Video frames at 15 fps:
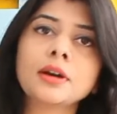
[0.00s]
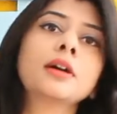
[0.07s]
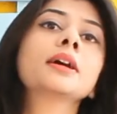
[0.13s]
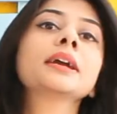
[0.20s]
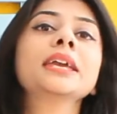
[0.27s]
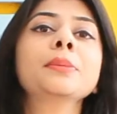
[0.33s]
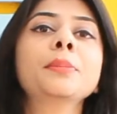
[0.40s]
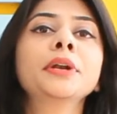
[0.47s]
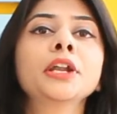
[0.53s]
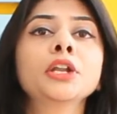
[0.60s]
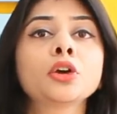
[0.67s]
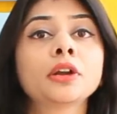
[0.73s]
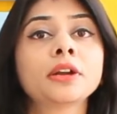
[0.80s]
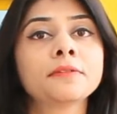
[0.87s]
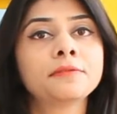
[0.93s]
keep it in
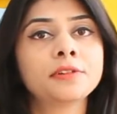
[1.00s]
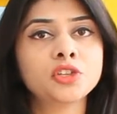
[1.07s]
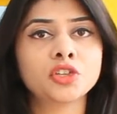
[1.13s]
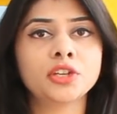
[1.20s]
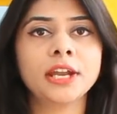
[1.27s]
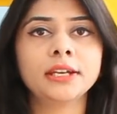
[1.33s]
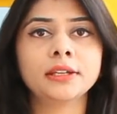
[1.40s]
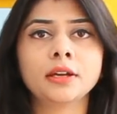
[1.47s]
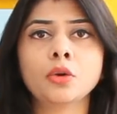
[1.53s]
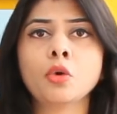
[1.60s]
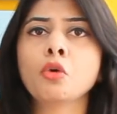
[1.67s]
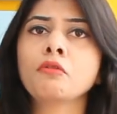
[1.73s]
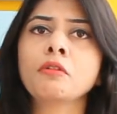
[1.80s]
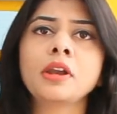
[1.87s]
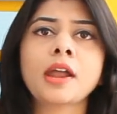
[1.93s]
your refrigerator
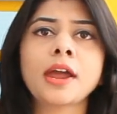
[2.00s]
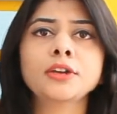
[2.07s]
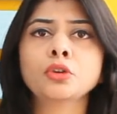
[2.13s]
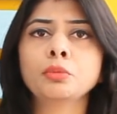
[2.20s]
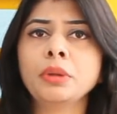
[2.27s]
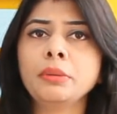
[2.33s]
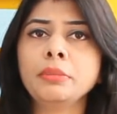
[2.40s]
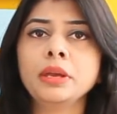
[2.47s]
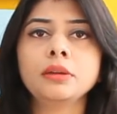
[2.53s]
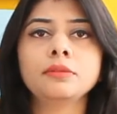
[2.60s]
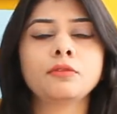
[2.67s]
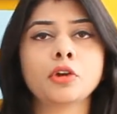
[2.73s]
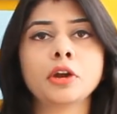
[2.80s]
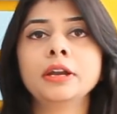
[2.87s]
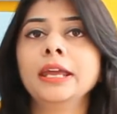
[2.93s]
overnight or maybe
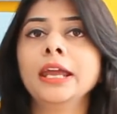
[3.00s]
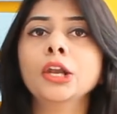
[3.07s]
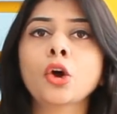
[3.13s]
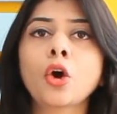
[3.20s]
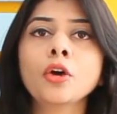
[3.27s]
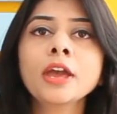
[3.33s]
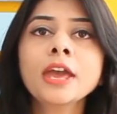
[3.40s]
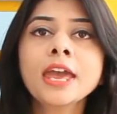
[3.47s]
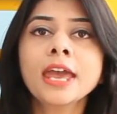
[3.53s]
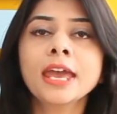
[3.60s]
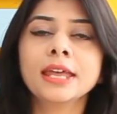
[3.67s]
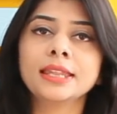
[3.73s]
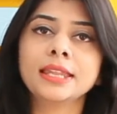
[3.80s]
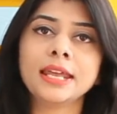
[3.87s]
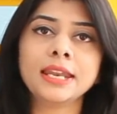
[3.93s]
for a day long,
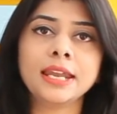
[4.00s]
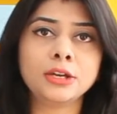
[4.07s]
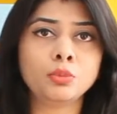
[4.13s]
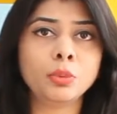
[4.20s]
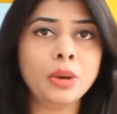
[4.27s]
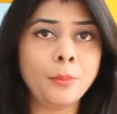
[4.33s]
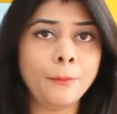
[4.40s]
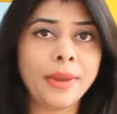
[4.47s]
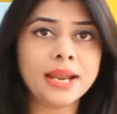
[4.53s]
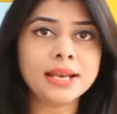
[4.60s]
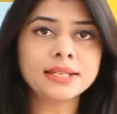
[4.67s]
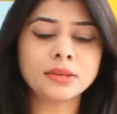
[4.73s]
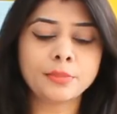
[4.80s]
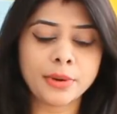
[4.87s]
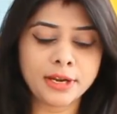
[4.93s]
then it will
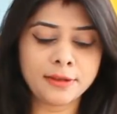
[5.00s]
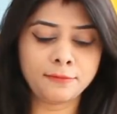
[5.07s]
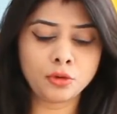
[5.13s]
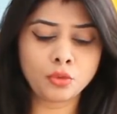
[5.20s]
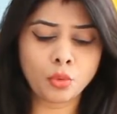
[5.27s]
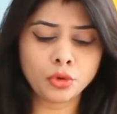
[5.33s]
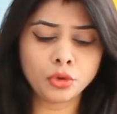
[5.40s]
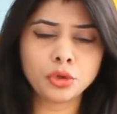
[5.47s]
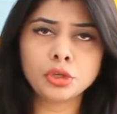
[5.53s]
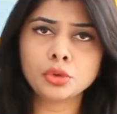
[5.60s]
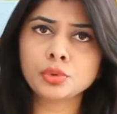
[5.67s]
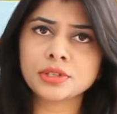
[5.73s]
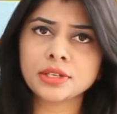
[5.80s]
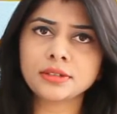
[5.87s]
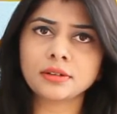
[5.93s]
melt. But if you want to
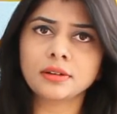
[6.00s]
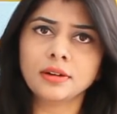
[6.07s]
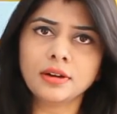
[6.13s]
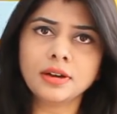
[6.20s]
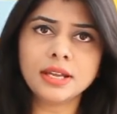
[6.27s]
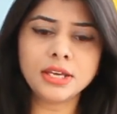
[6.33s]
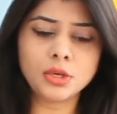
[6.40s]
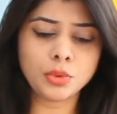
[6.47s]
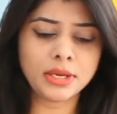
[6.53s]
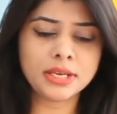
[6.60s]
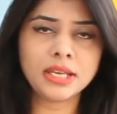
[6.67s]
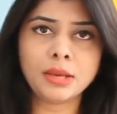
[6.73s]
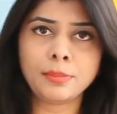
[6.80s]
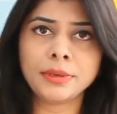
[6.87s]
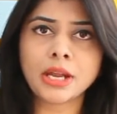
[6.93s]
use it early, you can
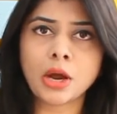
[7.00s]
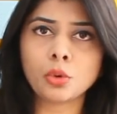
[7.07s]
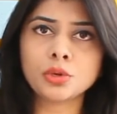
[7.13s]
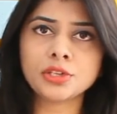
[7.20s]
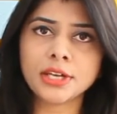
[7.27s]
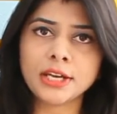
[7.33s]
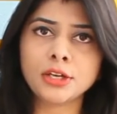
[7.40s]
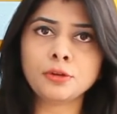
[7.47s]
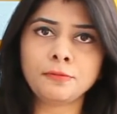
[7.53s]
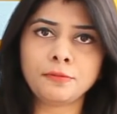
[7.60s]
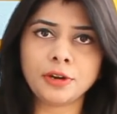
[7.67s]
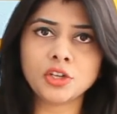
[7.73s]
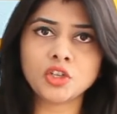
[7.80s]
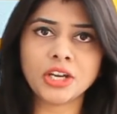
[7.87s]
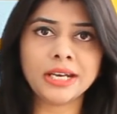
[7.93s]
keep it outside your
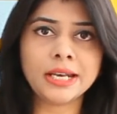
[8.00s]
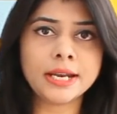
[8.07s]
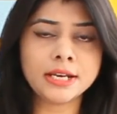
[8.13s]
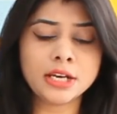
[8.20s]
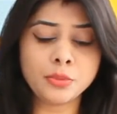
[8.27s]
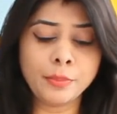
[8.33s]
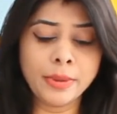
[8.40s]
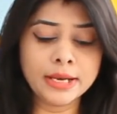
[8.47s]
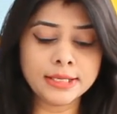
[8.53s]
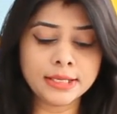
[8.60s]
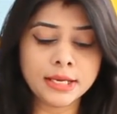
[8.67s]
fridge and let it melt.